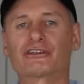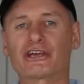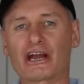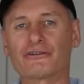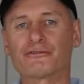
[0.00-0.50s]

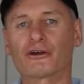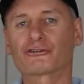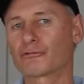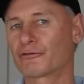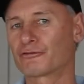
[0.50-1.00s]
G'day
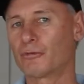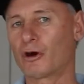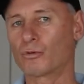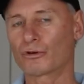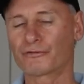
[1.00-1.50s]
folks, Rod from My
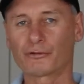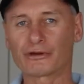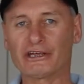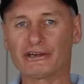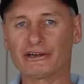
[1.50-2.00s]
Water Filter
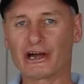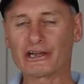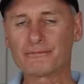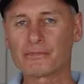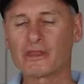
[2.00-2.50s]
here
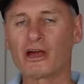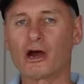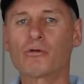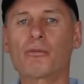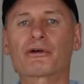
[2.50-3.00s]
today.
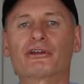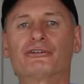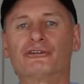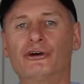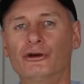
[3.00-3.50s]
And what we're gonna
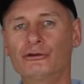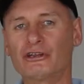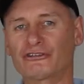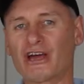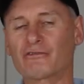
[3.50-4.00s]
do
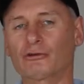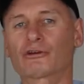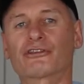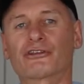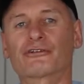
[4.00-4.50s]
is have a
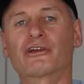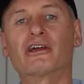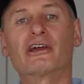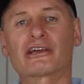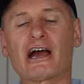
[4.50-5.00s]
look at the
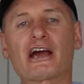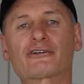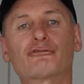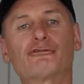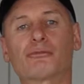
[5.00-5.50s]

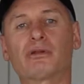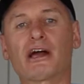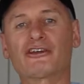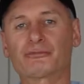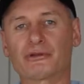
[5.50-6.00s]
cartridge
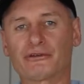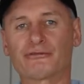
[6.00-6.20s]
replacement and